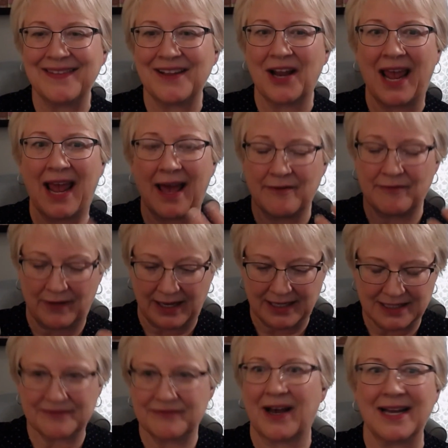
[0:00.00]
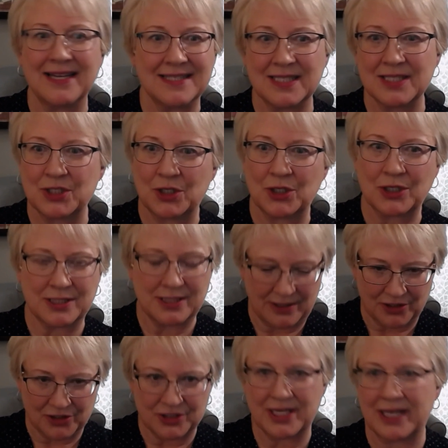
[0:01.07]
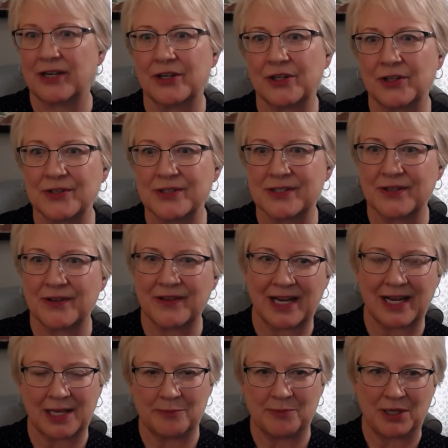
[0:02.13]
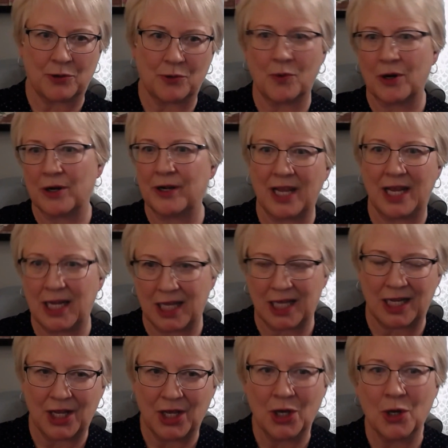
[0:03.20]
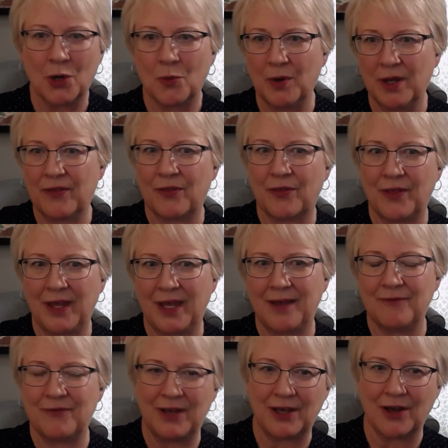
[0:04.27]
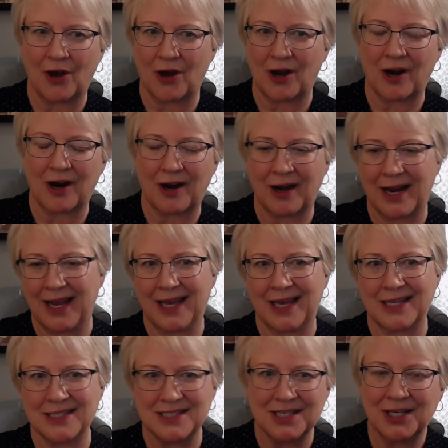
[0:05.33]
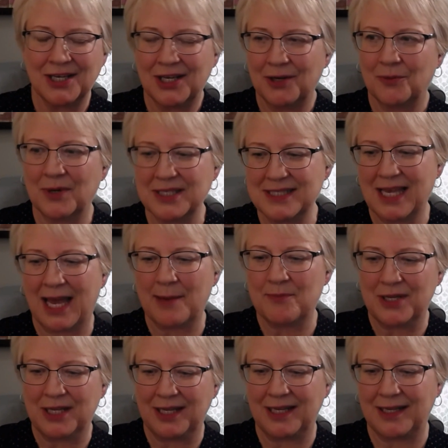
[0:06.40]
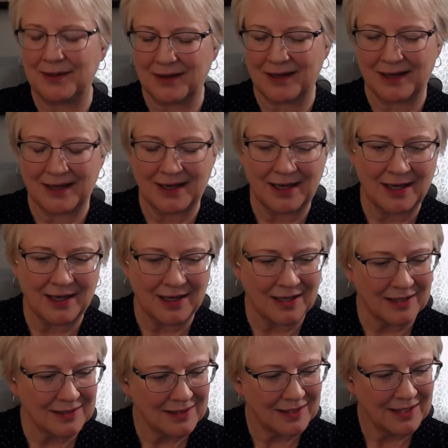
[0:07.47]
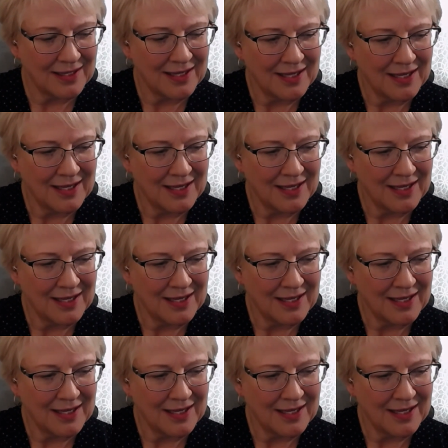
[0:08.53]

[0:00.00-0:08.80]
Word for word: And they have like devices hooked to their genitals so that it can be coordinated with the VR and what's happening uh,